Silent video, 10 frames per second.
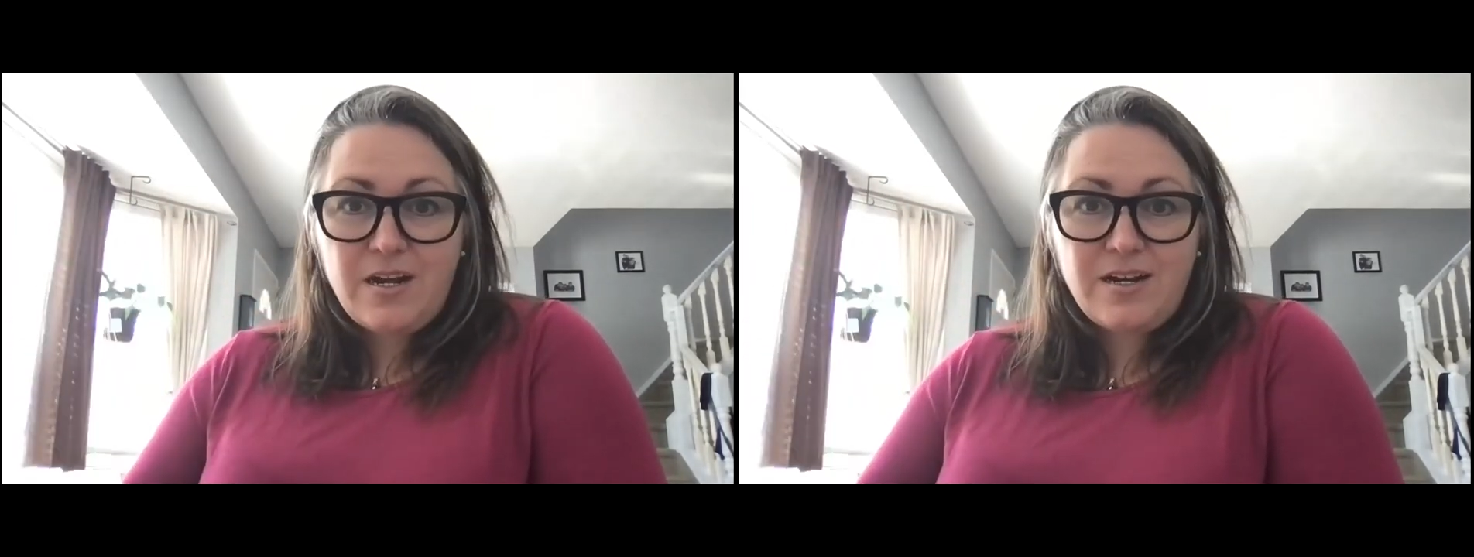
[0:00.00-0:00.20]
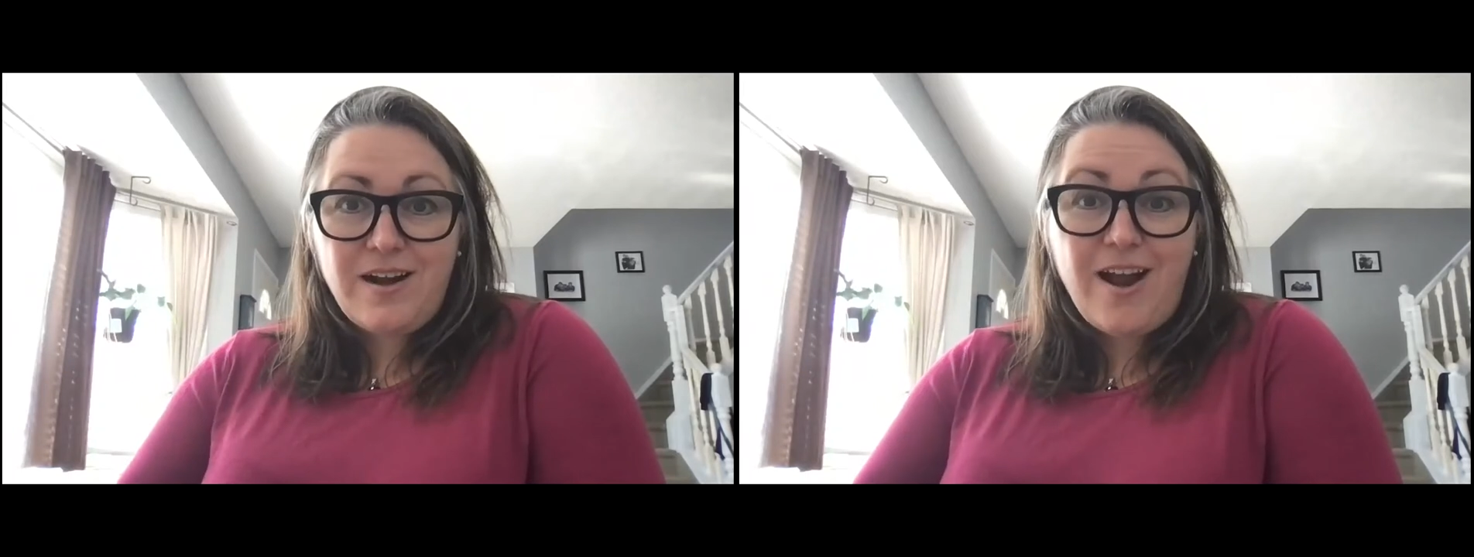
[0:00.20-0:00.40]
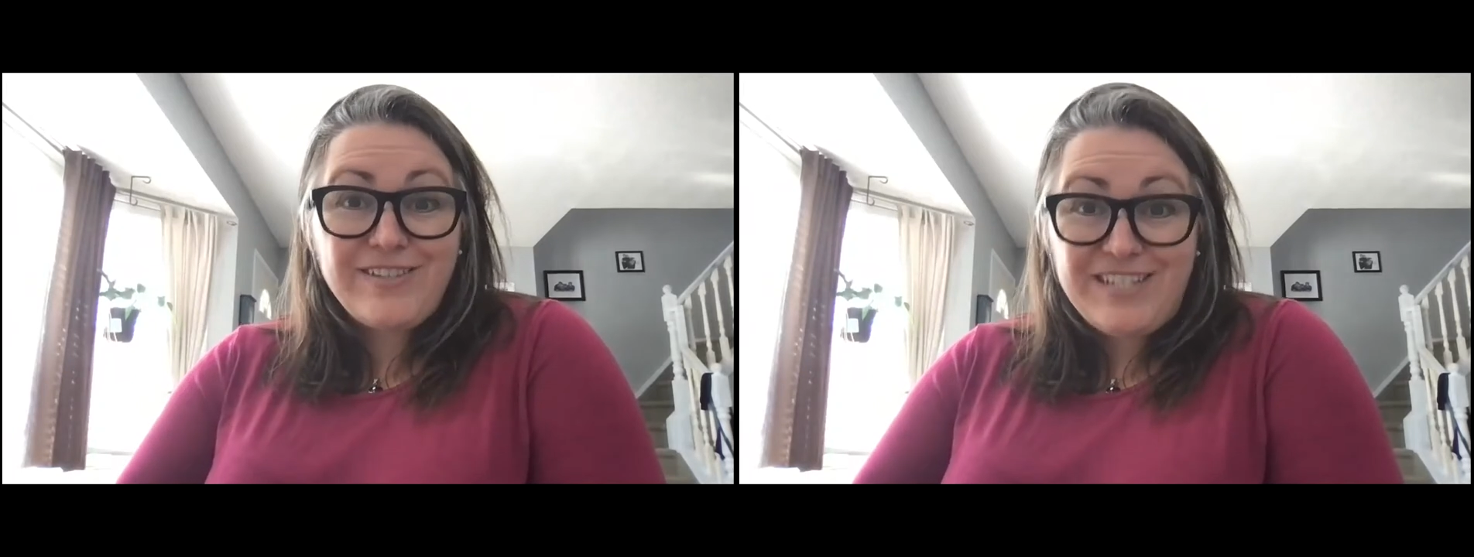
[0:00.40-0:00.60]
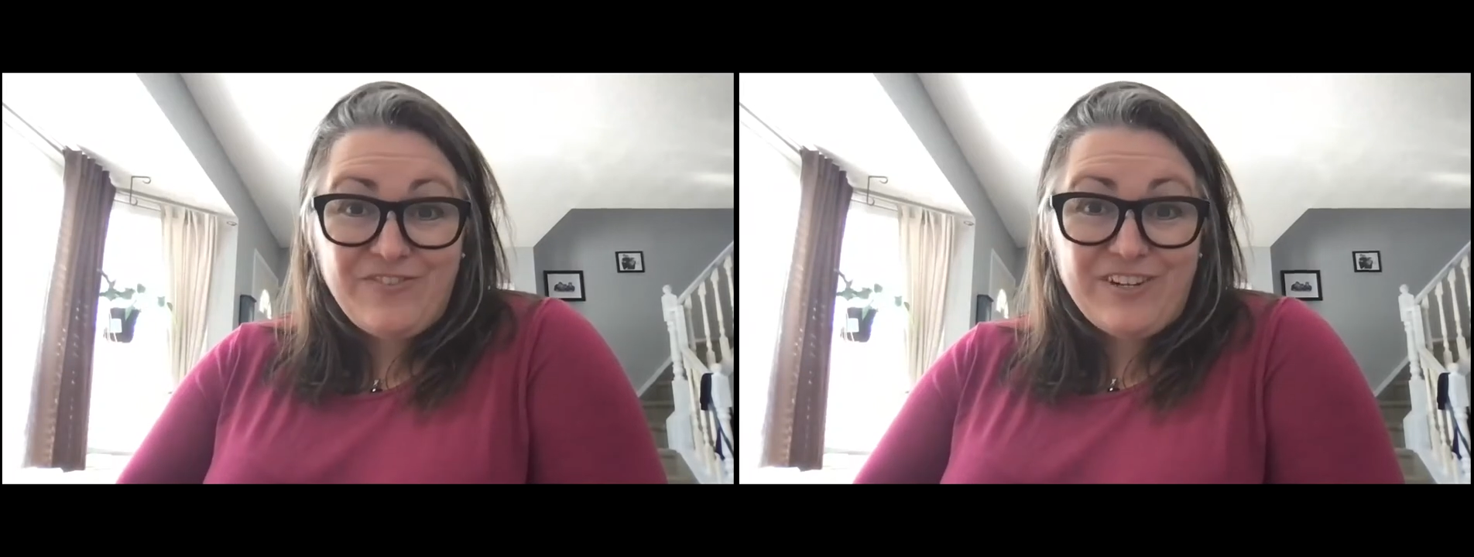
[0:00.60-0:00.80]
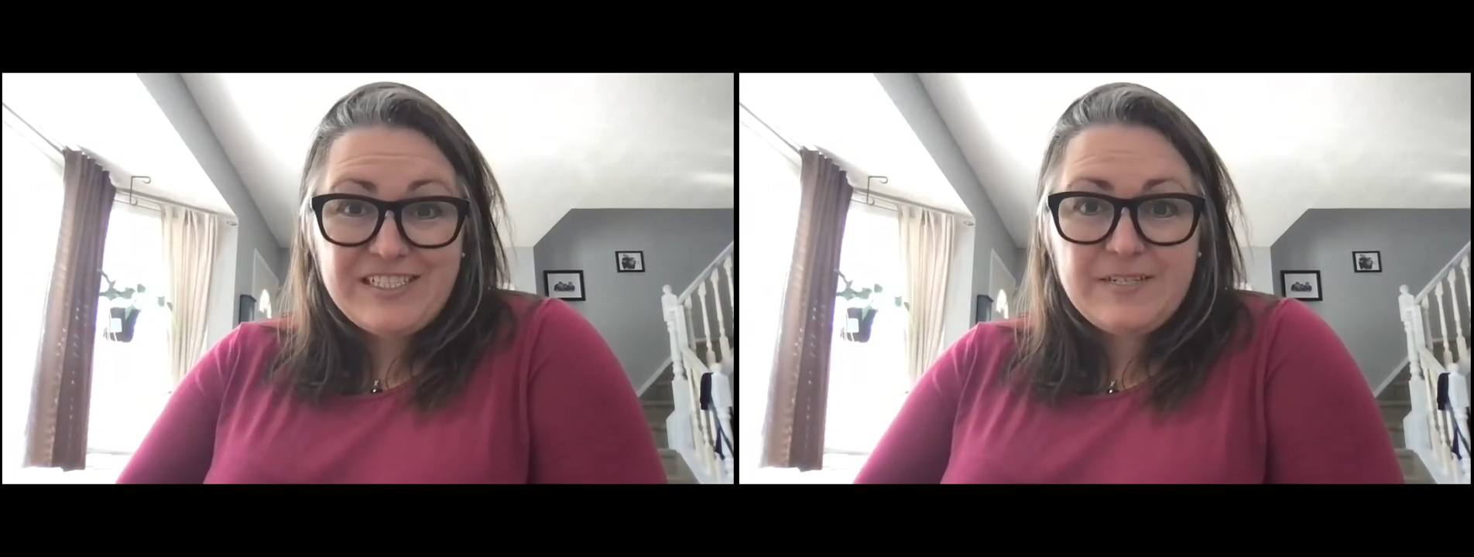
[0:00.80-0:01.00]
are
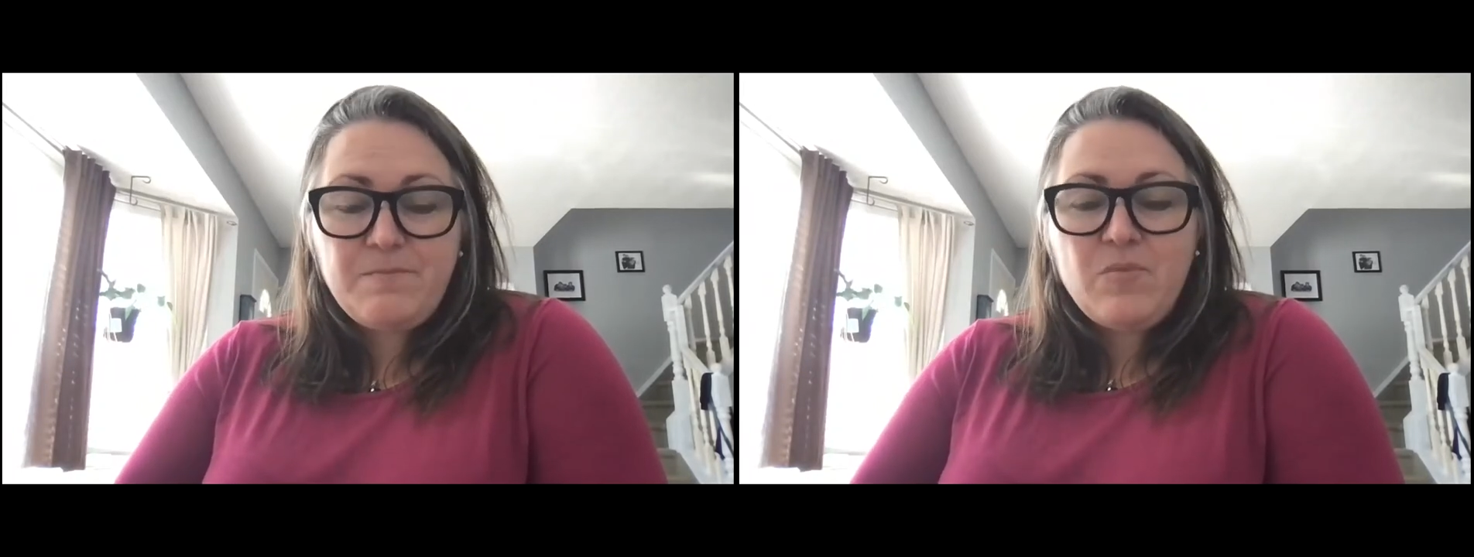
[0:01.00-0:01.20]
different.